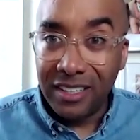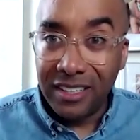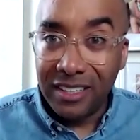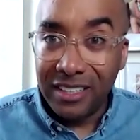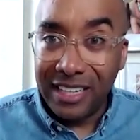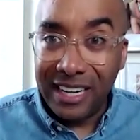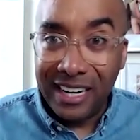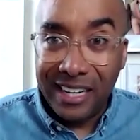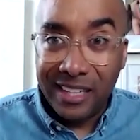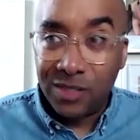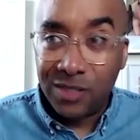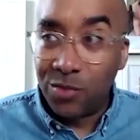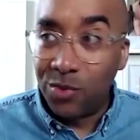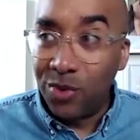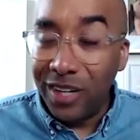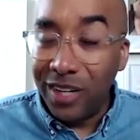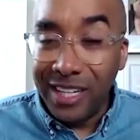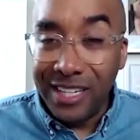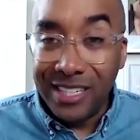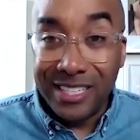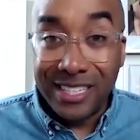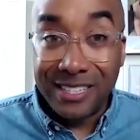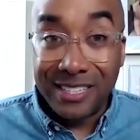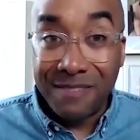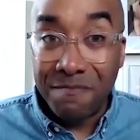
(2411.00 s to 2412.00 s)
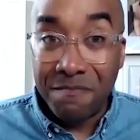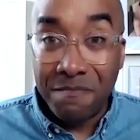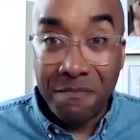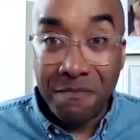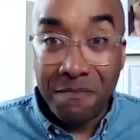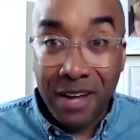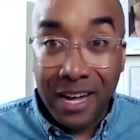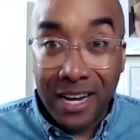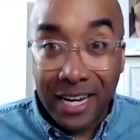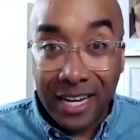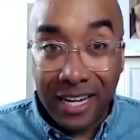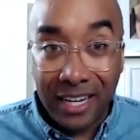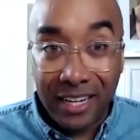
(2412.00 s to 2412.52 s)
is really just
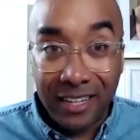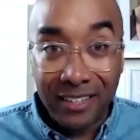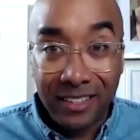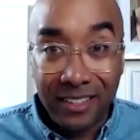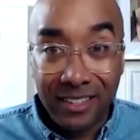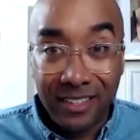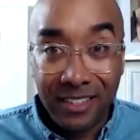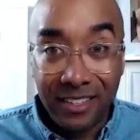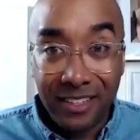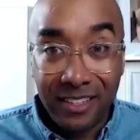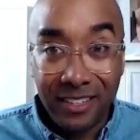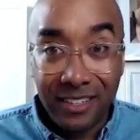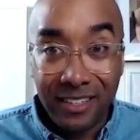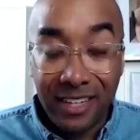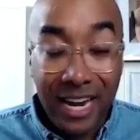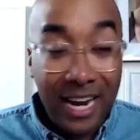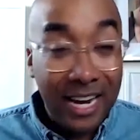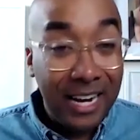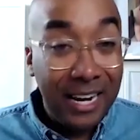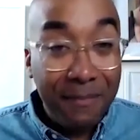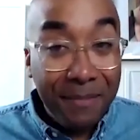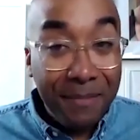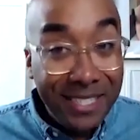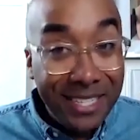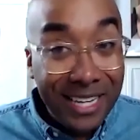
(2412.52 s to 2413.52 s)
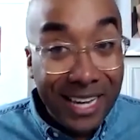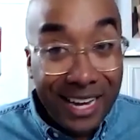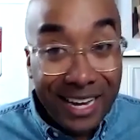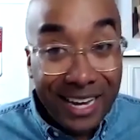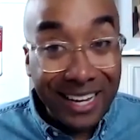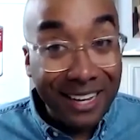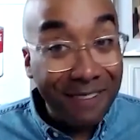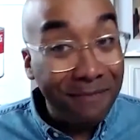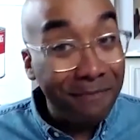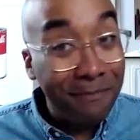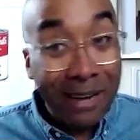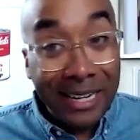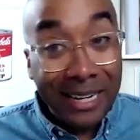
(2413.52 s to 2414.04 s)
money. And let me tell you,
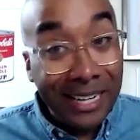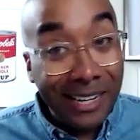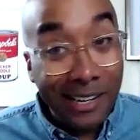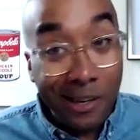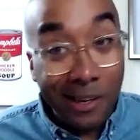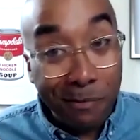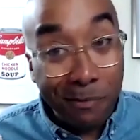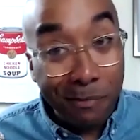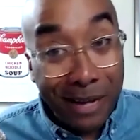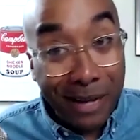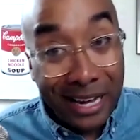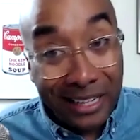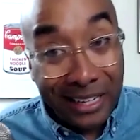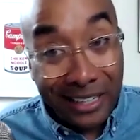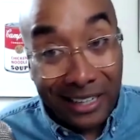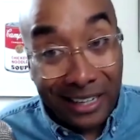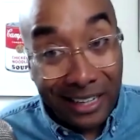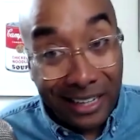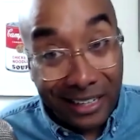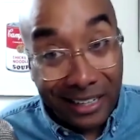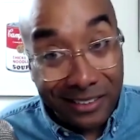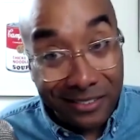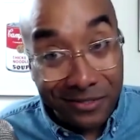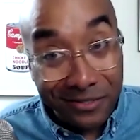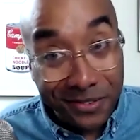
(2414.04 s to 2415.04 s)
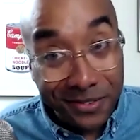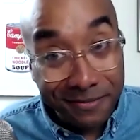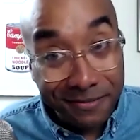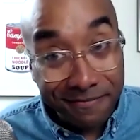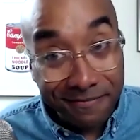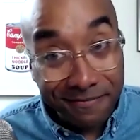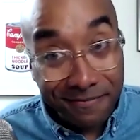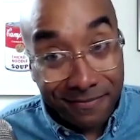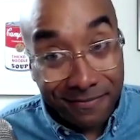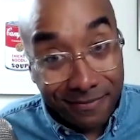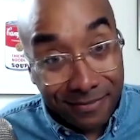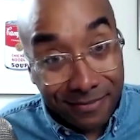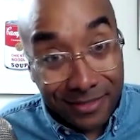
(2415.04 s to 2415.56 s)
money don't buy you love.
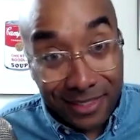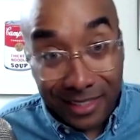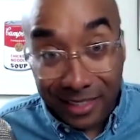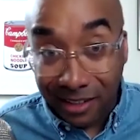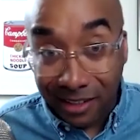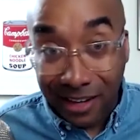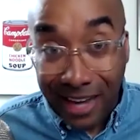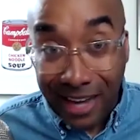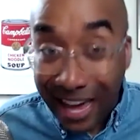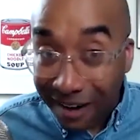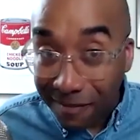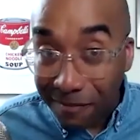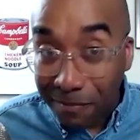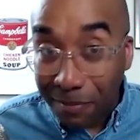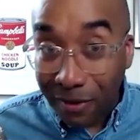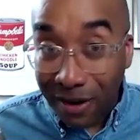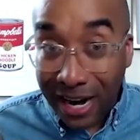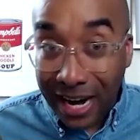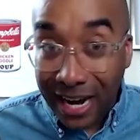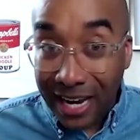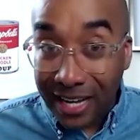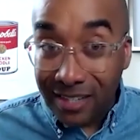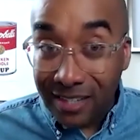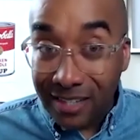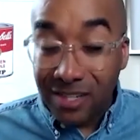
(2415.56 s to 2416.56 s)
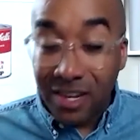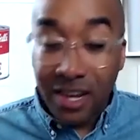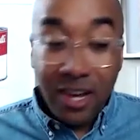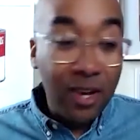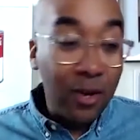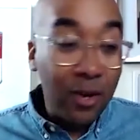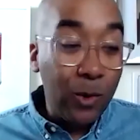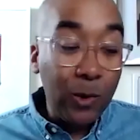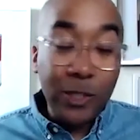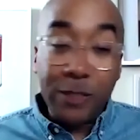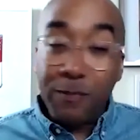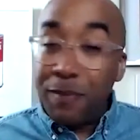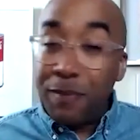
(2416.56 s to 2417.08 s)
There are a lot of brands
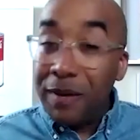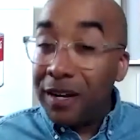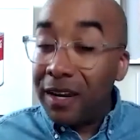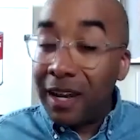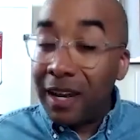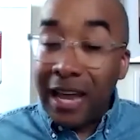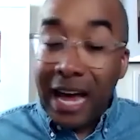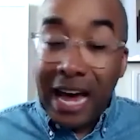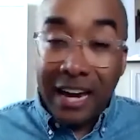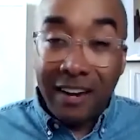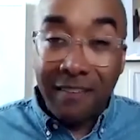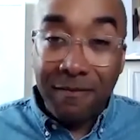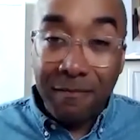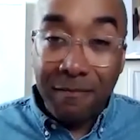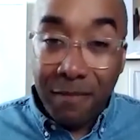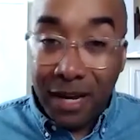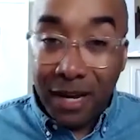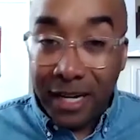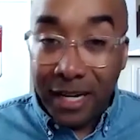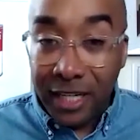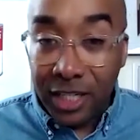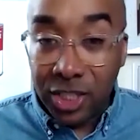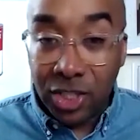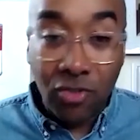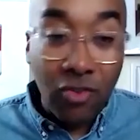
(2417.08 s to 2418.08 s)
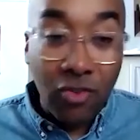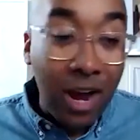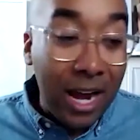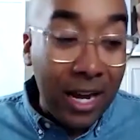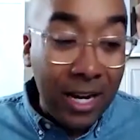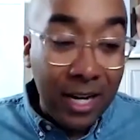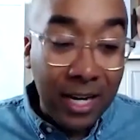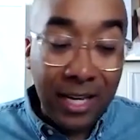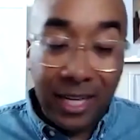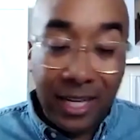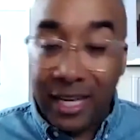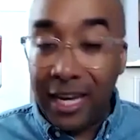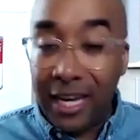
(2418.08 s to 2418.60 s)
who spend a lot of money trying to
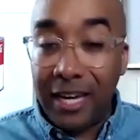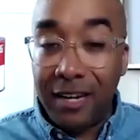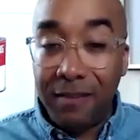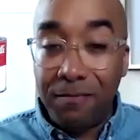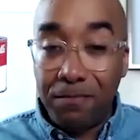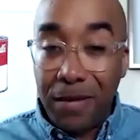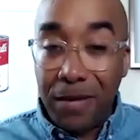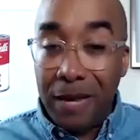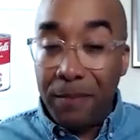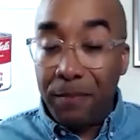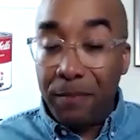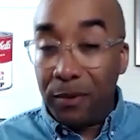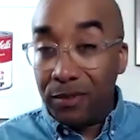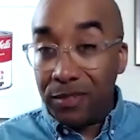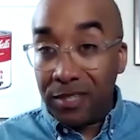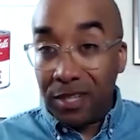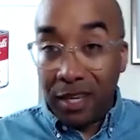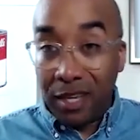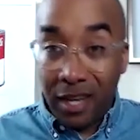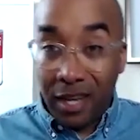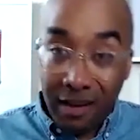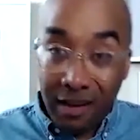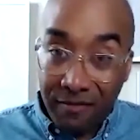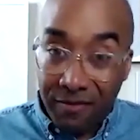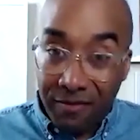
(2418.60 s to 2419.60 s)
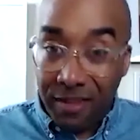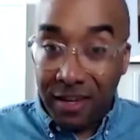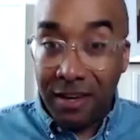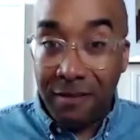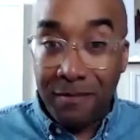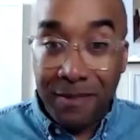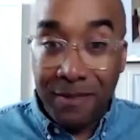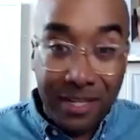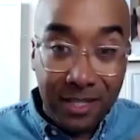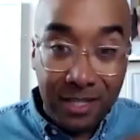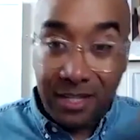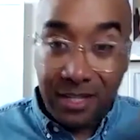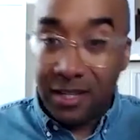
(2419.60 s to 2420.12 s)
get people to love them
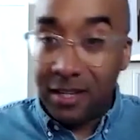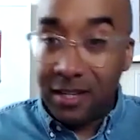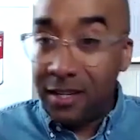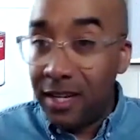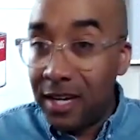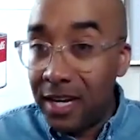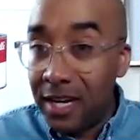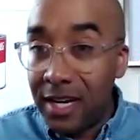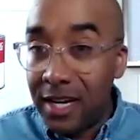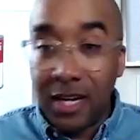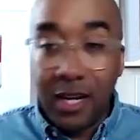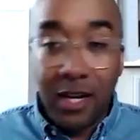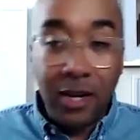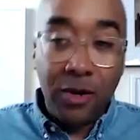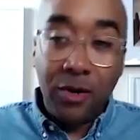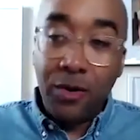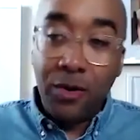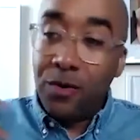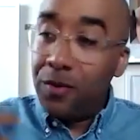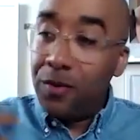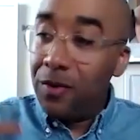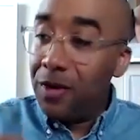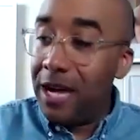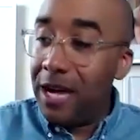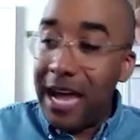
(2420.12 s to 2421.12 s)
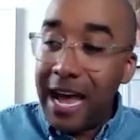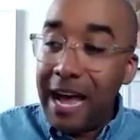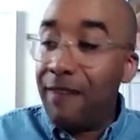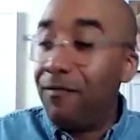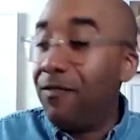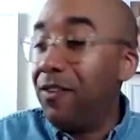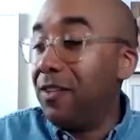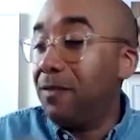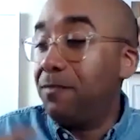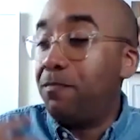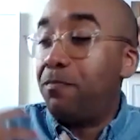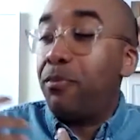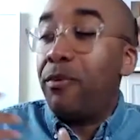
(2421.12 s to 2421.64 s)
and to, you know, have these
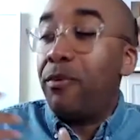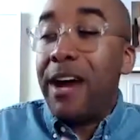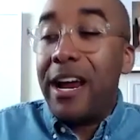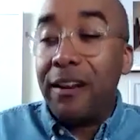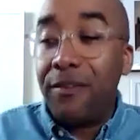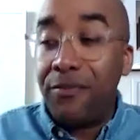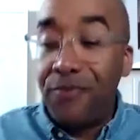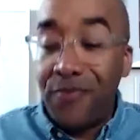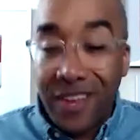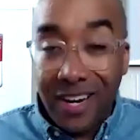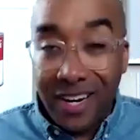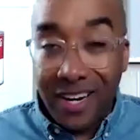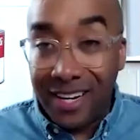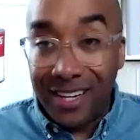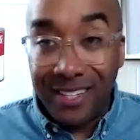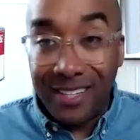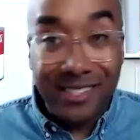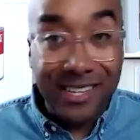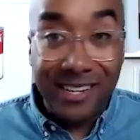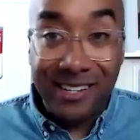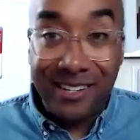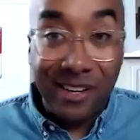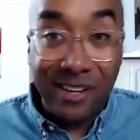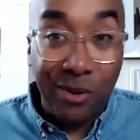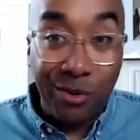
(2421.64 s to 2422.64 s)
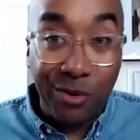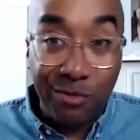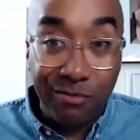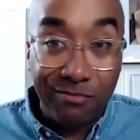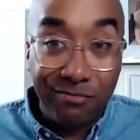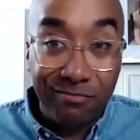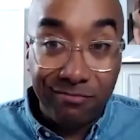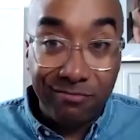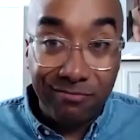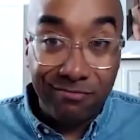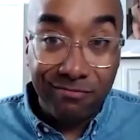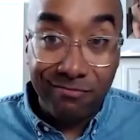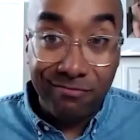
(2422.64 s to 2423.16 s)
brand affinities that
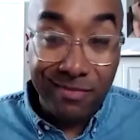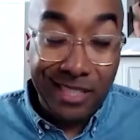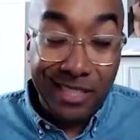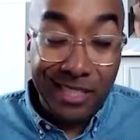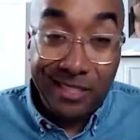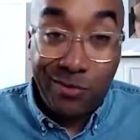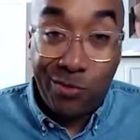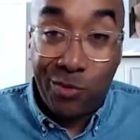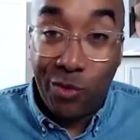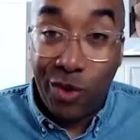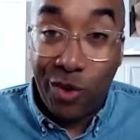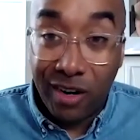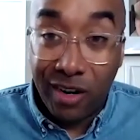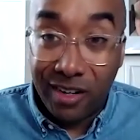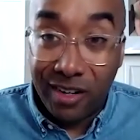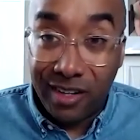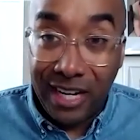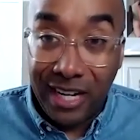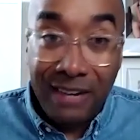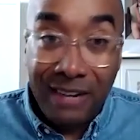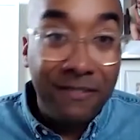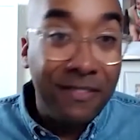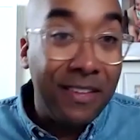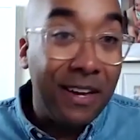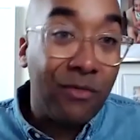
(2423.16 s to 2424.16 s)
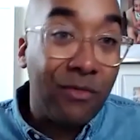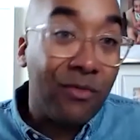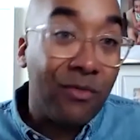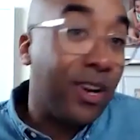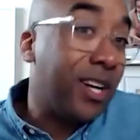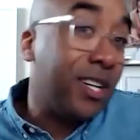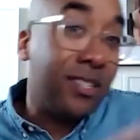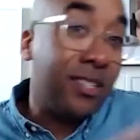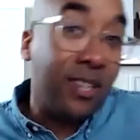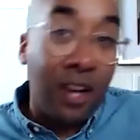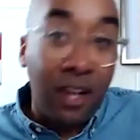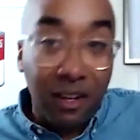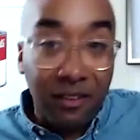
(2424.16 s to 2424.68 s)
doesn't work. Even they're running
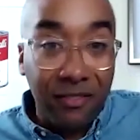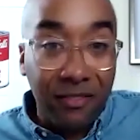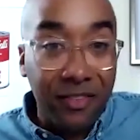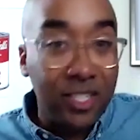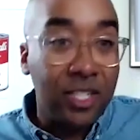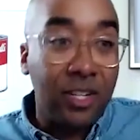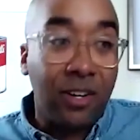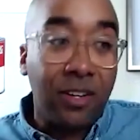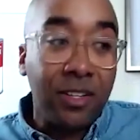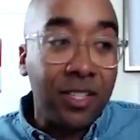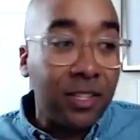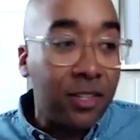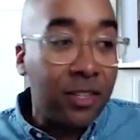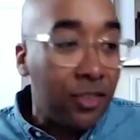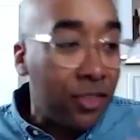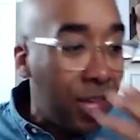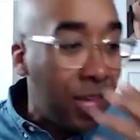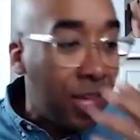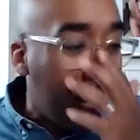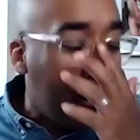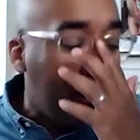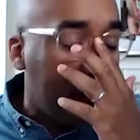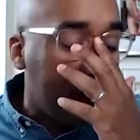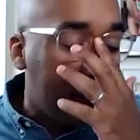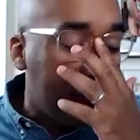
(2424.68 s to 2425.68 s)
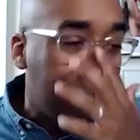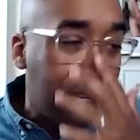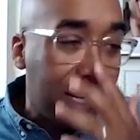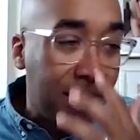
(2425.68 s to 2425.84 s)
television, all these other things.